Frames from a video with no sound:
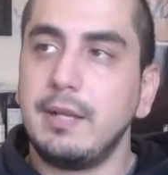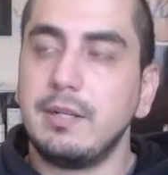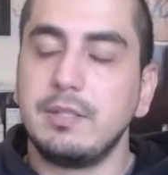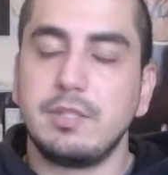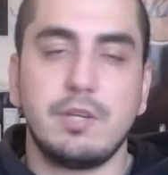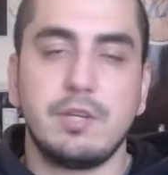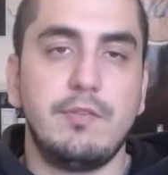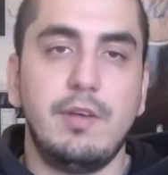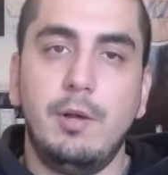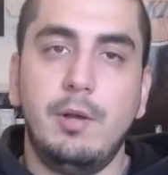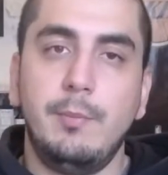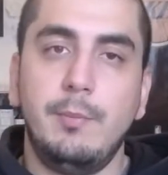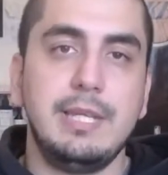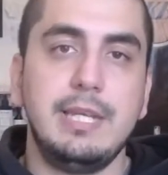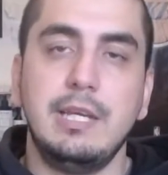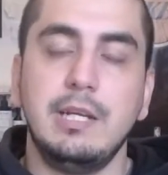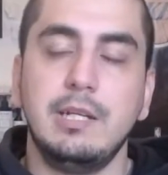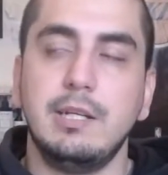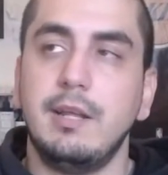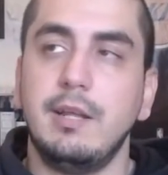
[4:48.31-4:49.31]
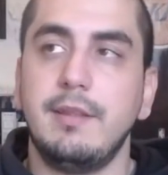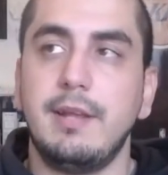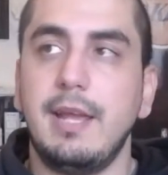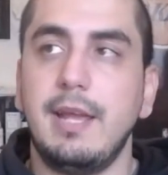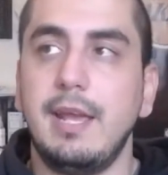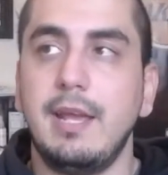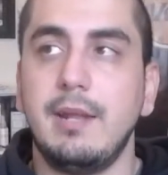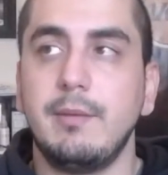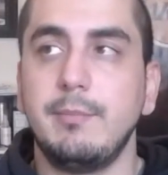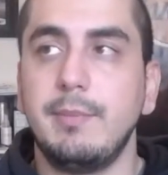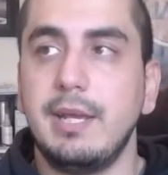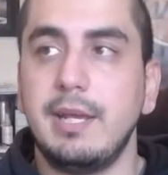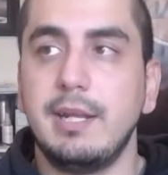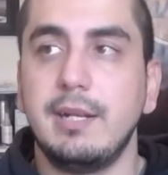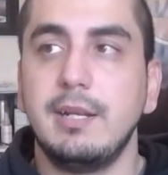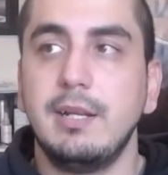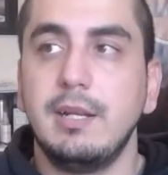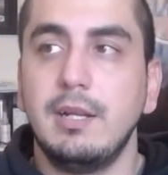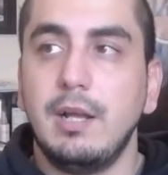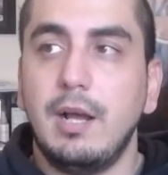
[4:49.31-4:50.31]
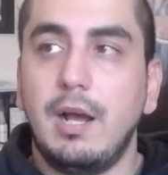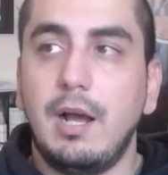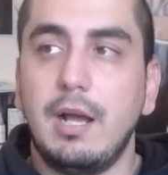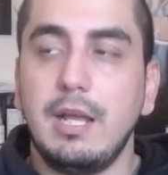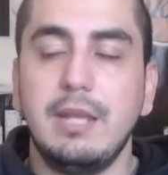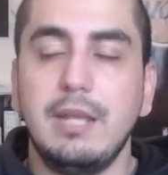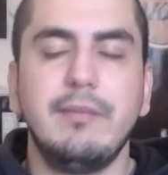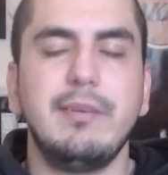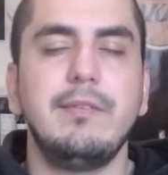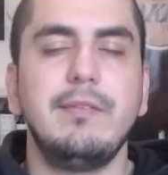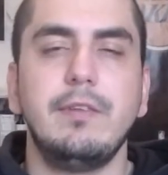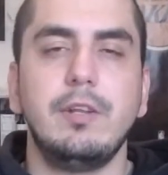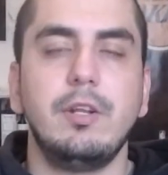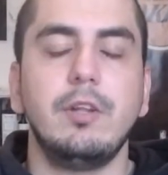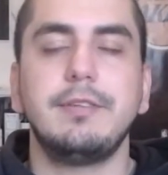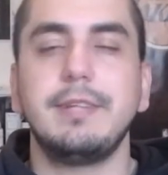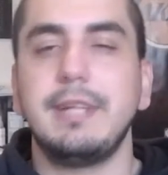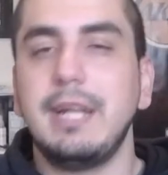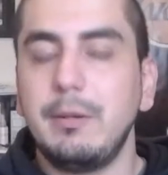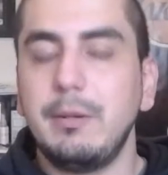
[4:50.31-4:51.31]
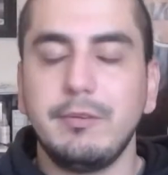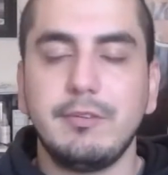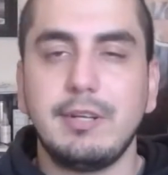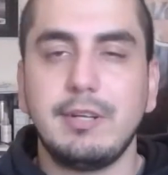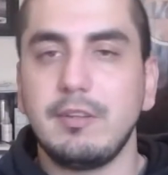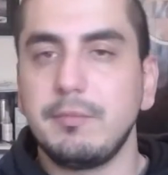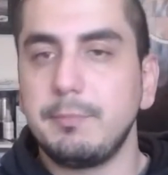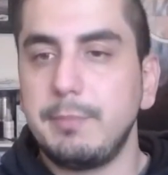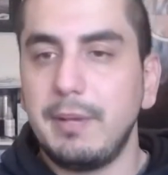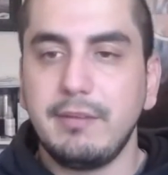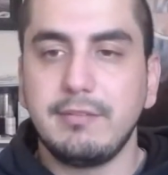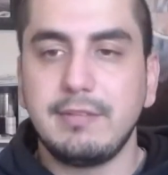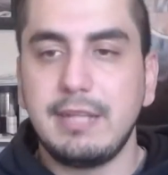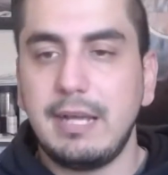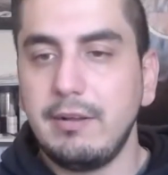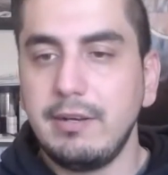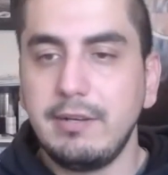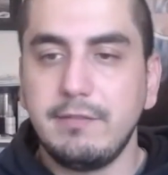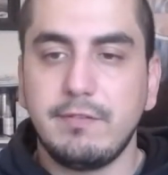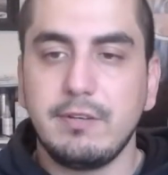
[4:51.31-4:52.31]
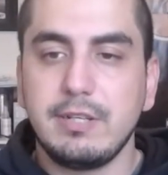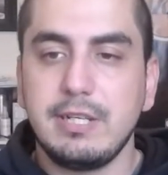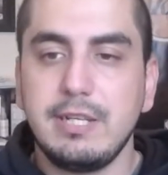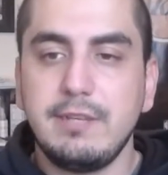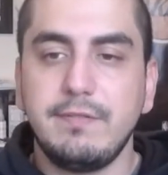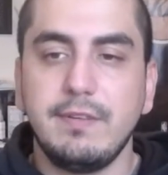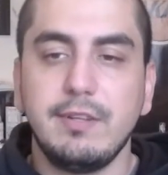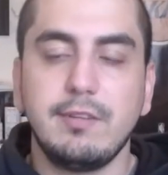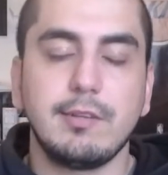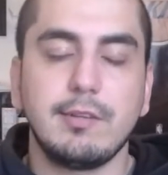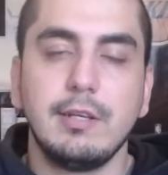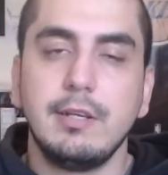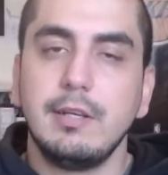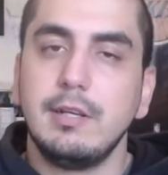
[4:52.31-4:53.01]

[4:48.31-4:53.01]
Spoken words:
JaVale McGee, on the other hand, man, even though today wasn't his best outing for defense,